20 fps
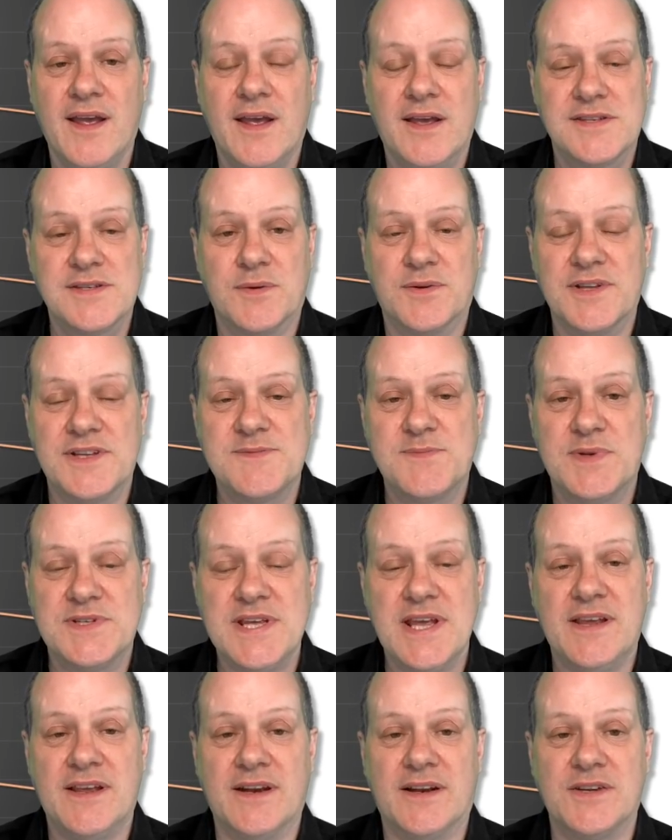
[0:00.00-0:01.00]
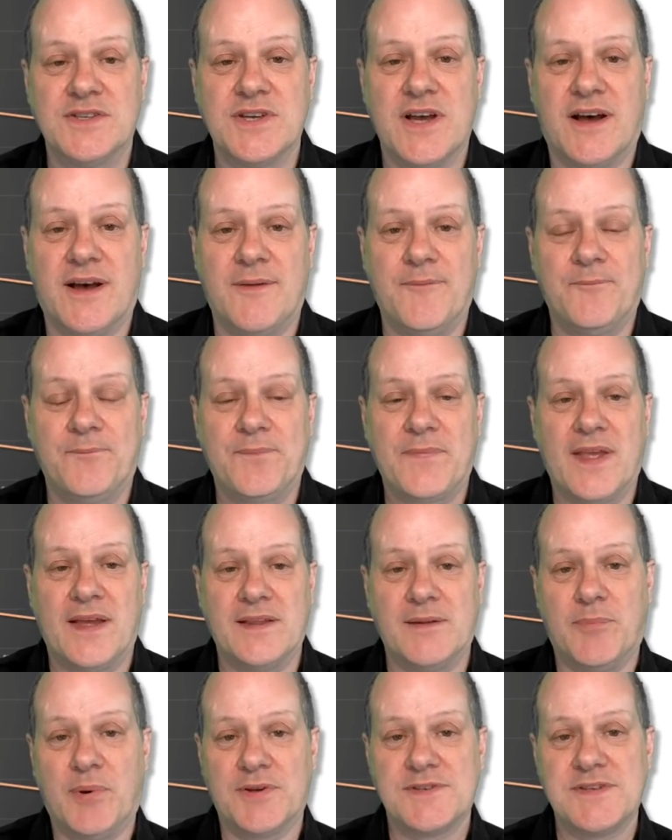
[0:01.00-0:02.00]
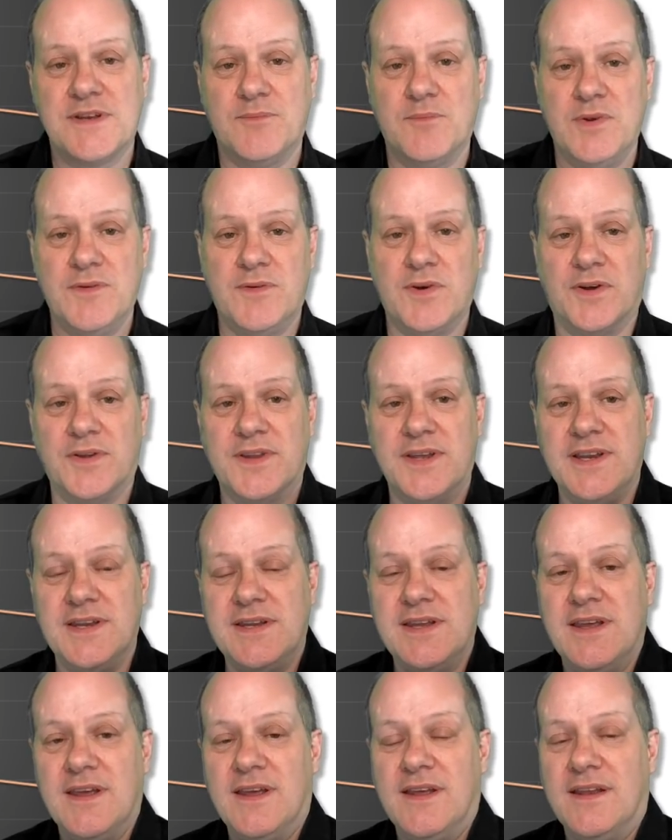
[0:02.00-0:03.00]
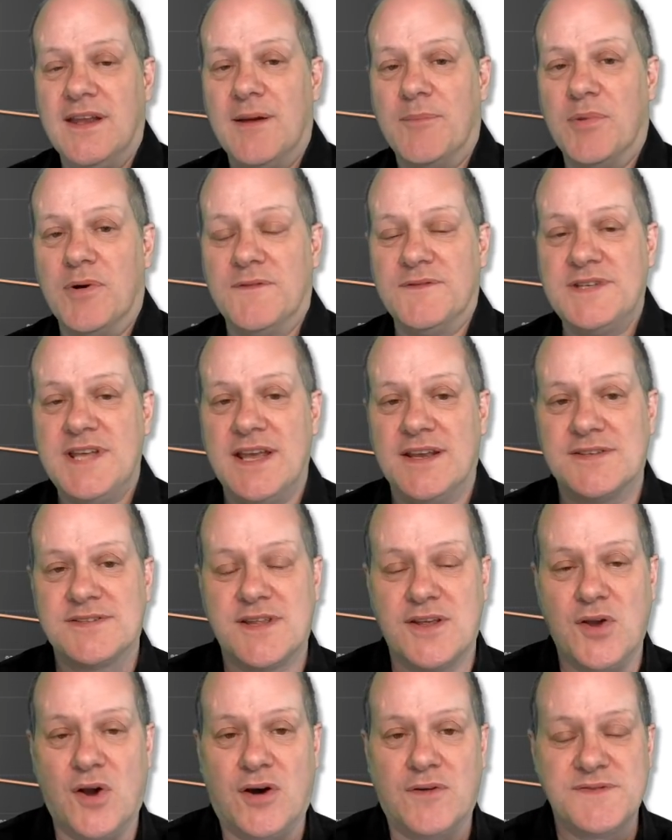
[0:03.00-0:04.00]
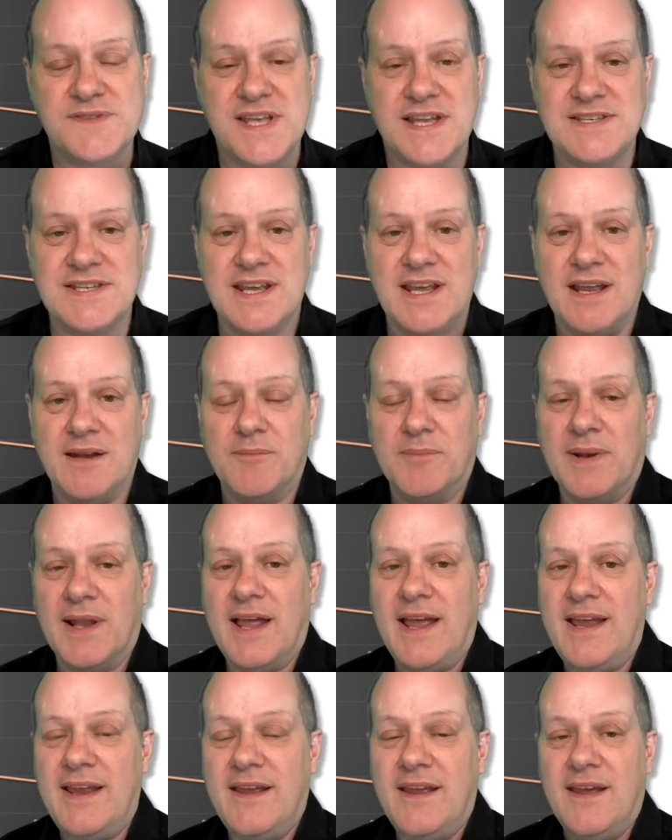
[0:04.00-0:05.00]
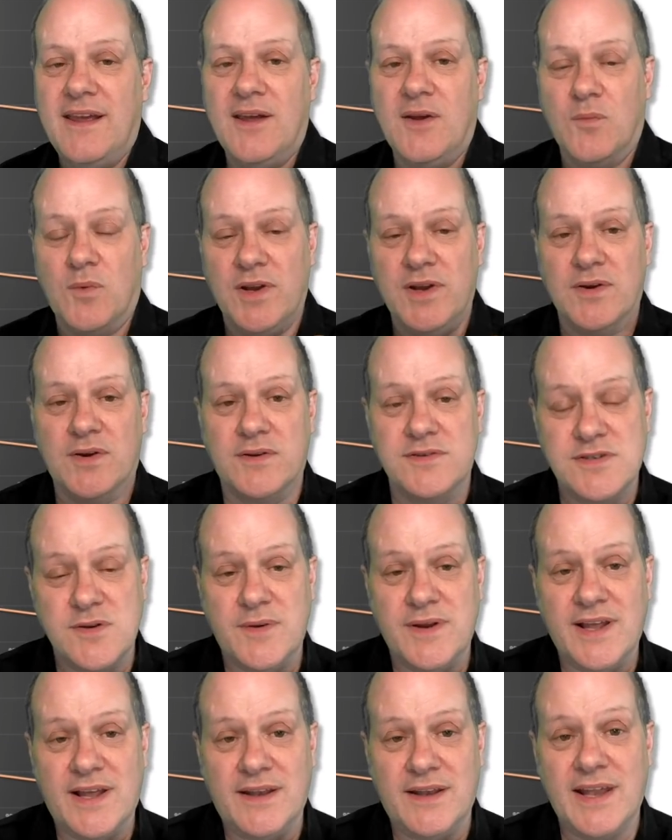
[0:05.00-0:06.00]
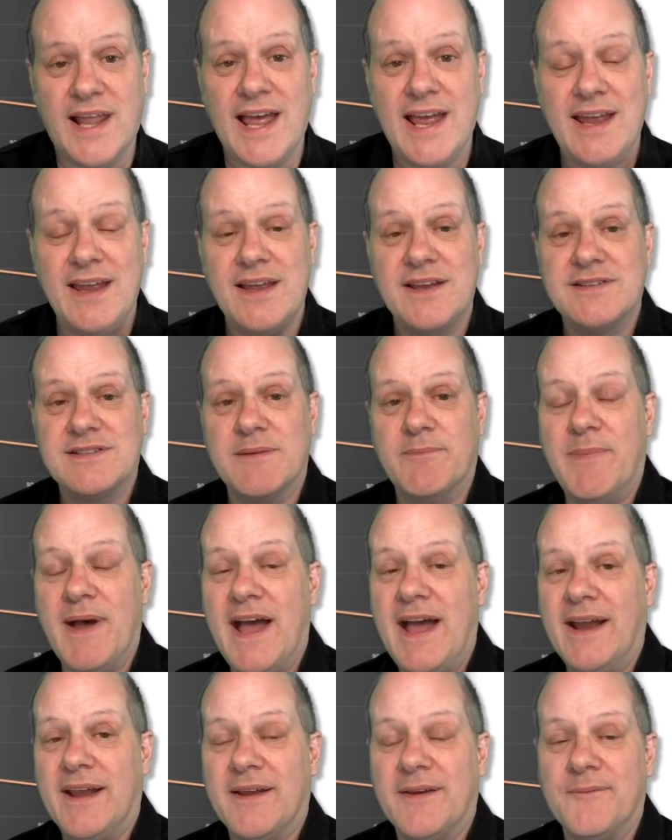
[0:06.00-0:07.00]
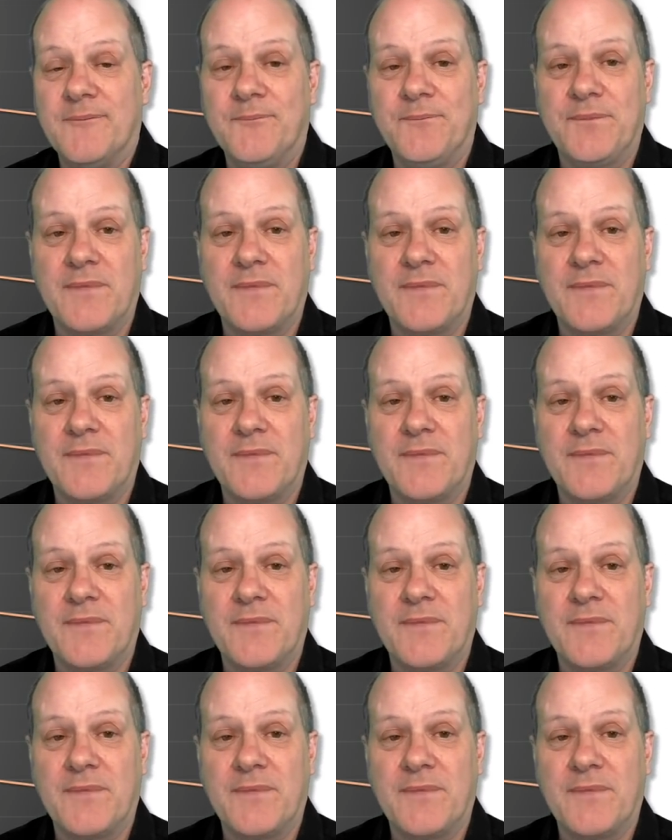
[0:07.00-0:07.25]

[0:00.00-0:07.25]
So on this particular chart, at the bottom, we've got the number of ticks that you're offsetting in play when you're doing a lay to back.